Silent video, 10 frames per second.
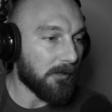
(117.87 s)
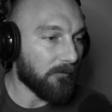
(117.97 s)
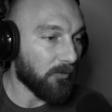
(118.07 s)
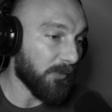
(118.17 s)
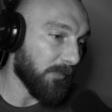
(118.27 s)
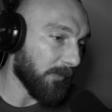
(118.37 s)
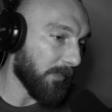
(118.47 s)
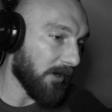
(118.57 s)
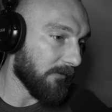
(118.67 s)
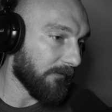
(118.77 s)
So be
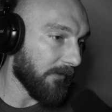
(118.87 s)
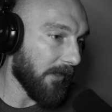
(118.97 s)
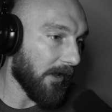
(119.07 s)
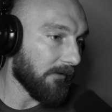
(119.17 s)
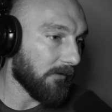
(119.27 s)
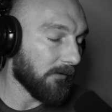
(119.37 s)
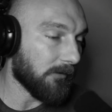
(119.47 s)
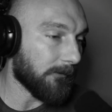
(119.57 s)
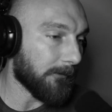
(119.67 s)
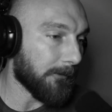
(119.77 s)
prepared for that.
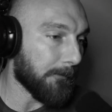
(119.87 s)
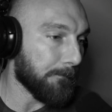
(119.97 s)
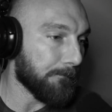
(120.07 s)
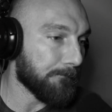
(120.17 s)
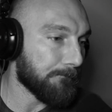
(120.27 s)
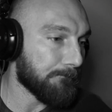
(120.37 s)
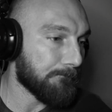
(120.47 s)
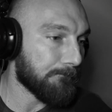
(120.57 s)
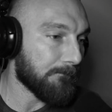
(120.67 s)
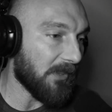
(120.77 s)

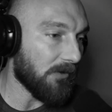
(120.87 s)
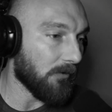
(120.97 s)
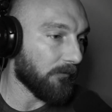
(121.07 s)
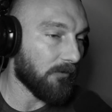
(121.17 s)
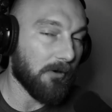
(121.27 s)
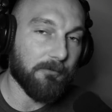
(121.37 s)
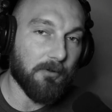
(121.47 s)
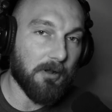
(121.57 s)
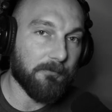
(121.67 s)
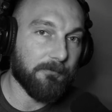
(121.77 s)
It starts
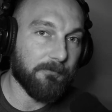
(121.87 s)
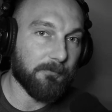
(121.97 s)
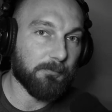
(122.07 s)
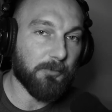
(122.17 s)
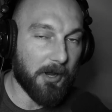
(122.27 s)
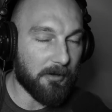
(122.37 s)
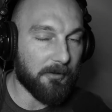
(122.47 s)
off kind